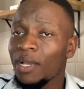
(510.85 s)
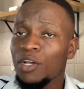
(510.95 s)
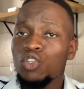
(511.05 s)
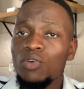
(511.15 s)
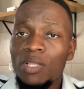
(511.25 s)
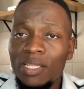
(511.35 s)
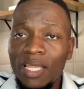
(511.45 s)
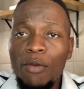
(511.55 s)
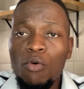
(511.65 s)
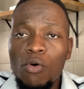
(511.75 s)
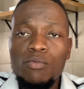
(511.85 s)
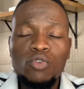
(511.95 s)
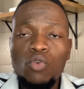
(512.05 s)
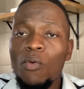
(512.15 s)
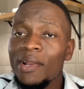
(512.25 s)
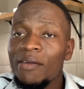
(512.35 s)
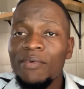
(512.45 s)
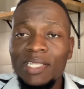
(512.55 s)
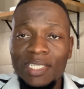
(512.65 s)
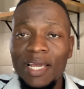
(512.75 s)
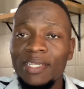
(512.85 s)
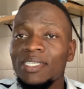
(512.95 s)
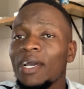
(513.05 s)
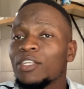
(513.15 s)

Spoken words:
so they will do whatever it takes